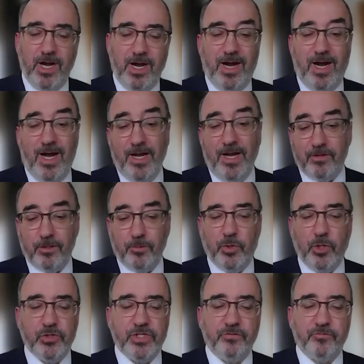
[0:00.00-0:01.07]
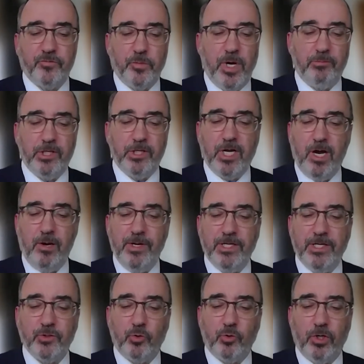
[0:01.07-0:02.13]
either post it for public
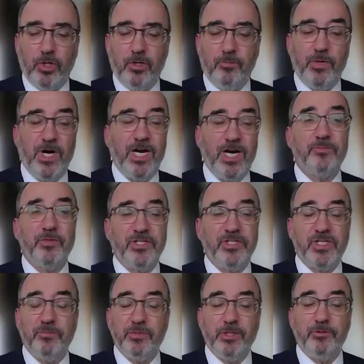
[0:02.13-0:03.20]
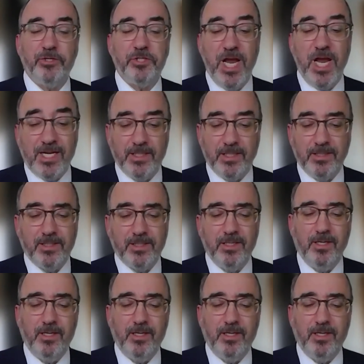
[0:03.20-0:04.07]
comment or possibly simply reject it.